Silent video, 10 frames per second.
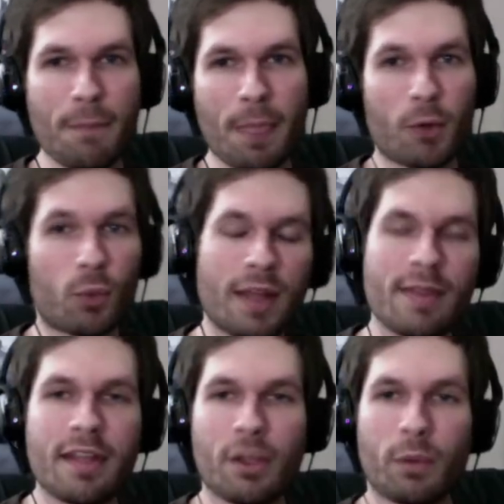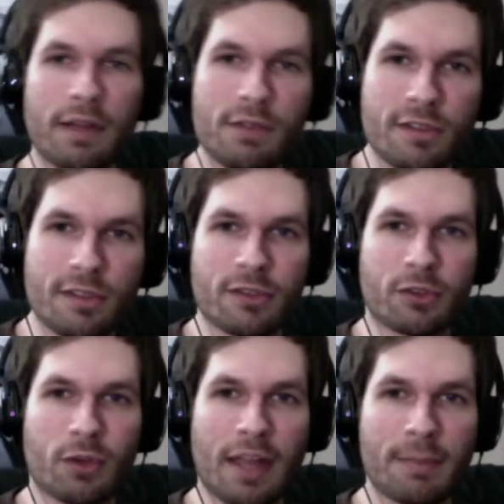Right there, what I've just
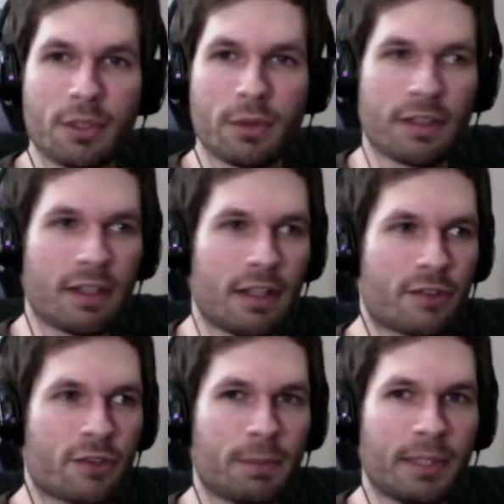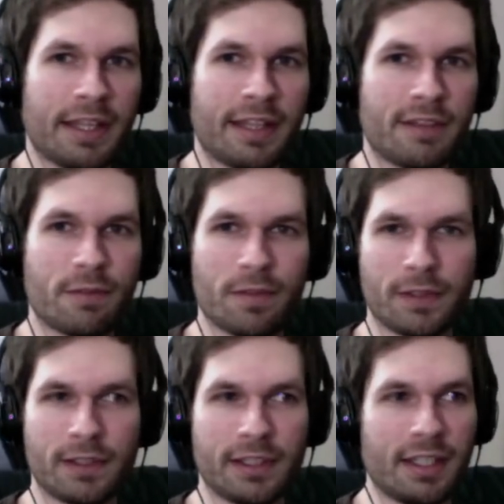described to you and explained
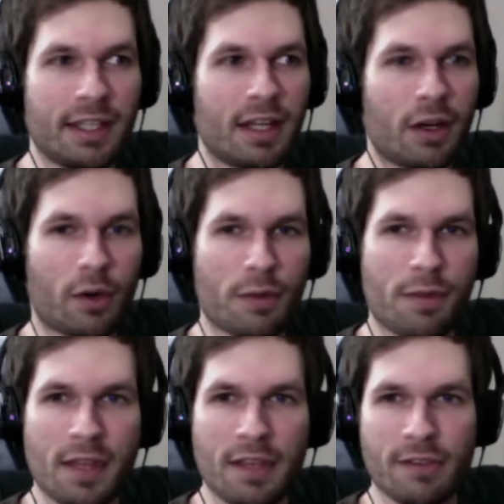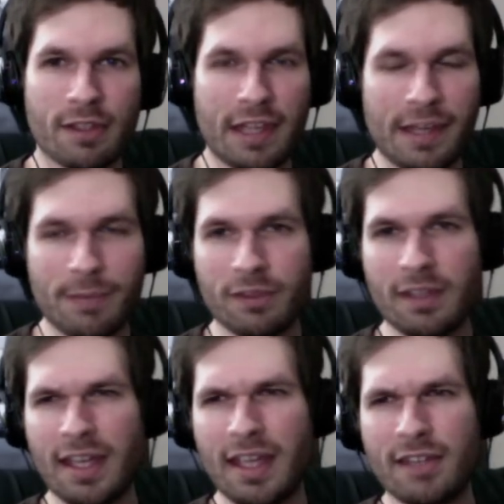vividly are things that games
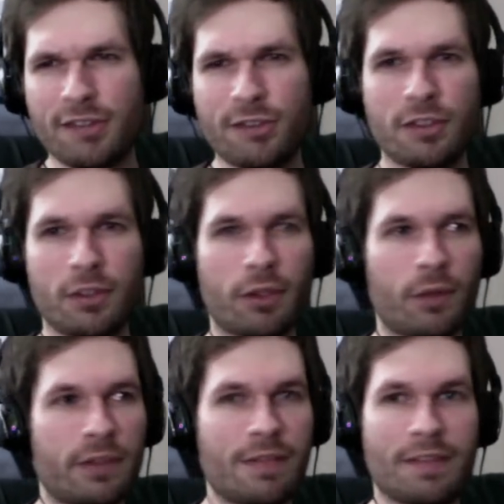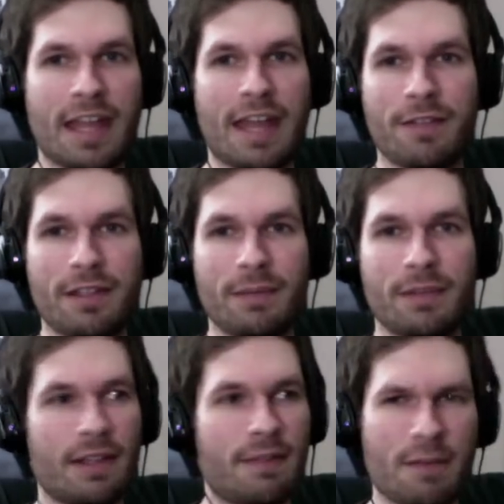today still don't even have any.
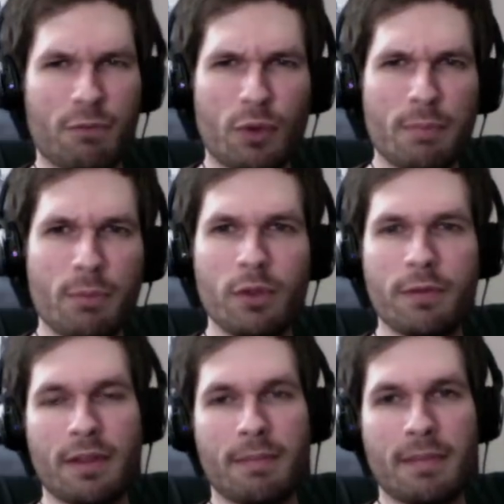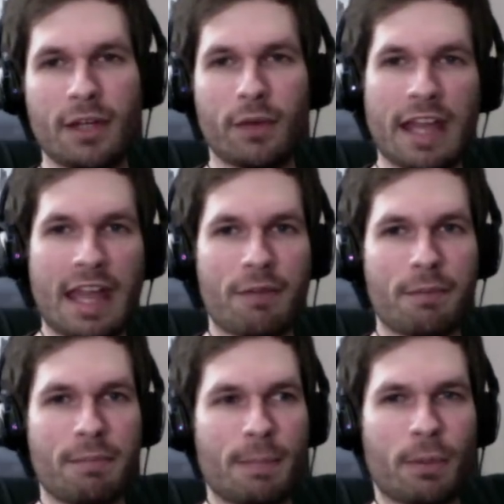They've removed them. They don't have
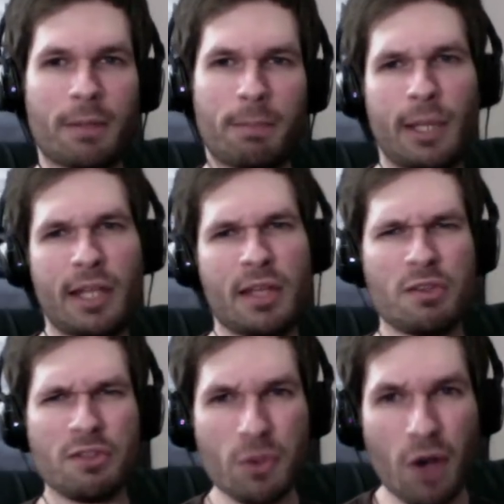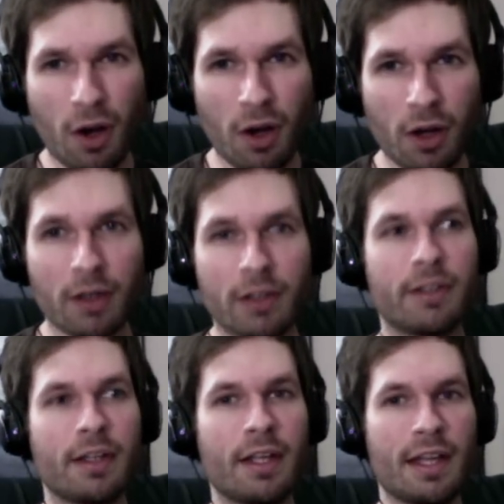them. People complain, it's too
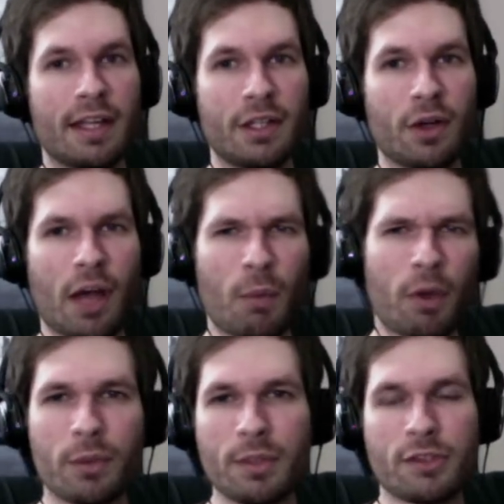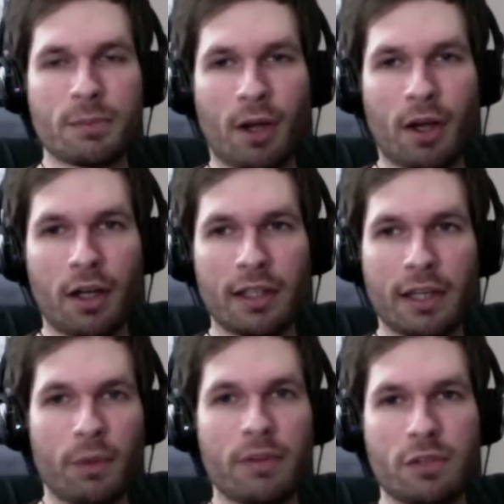hard. You know, I want to respawn.
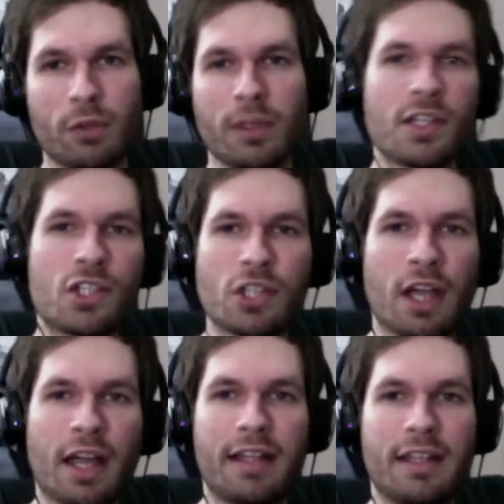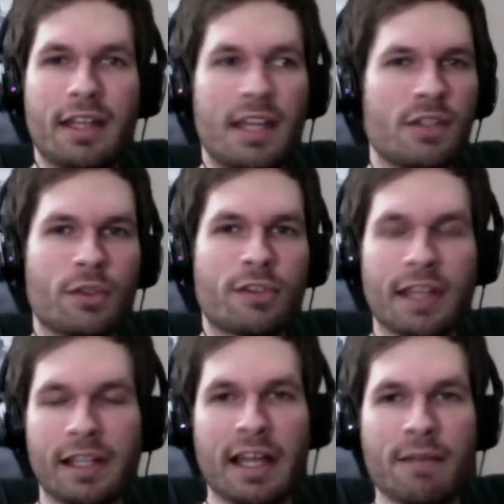Like, well, don't get shot and you'll
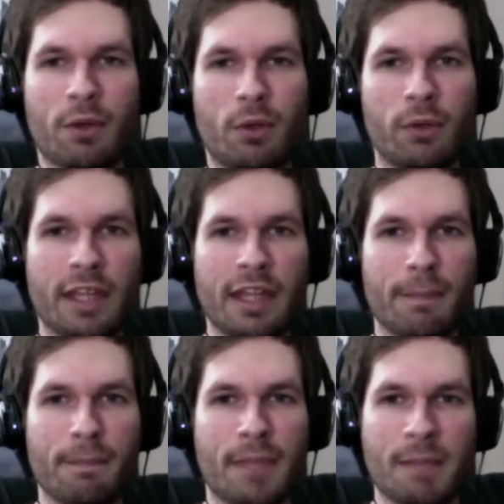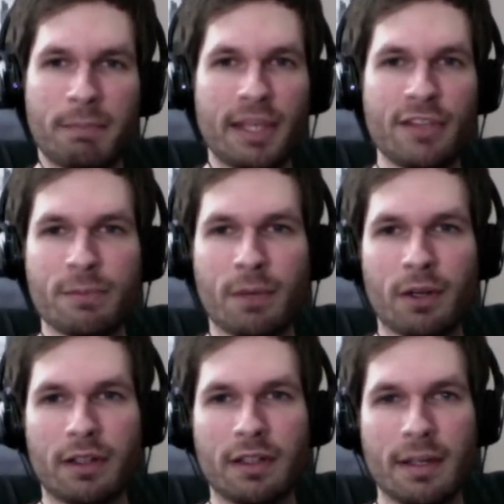stay alive the whole game. Play
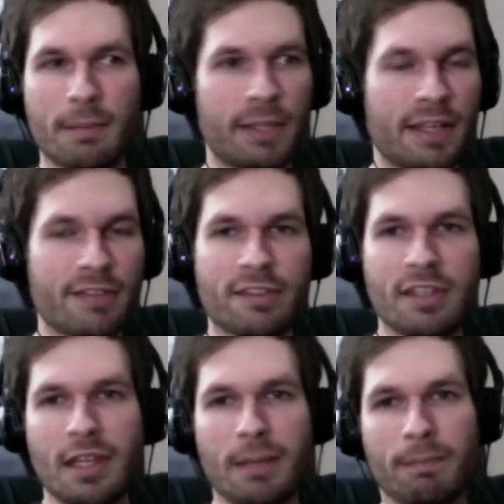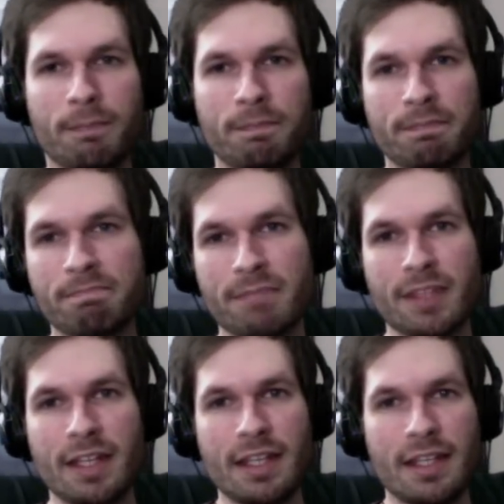smart. Play as a team.
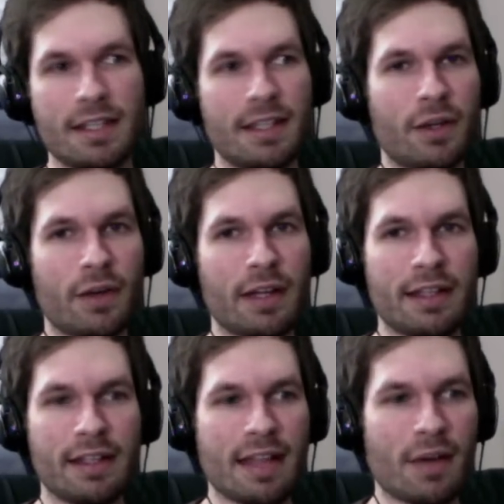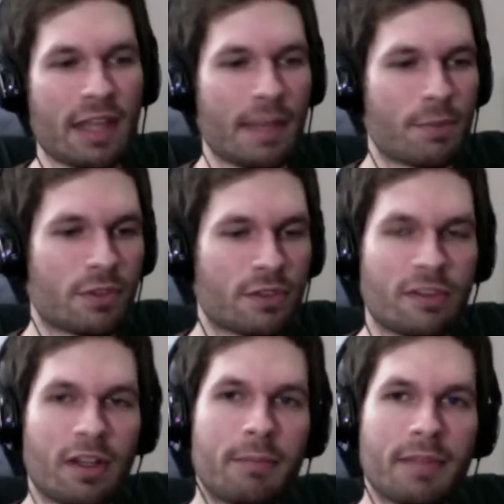You know, and now games are
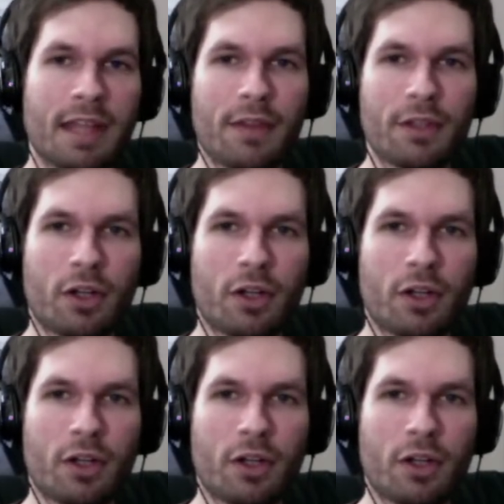just dumbed down.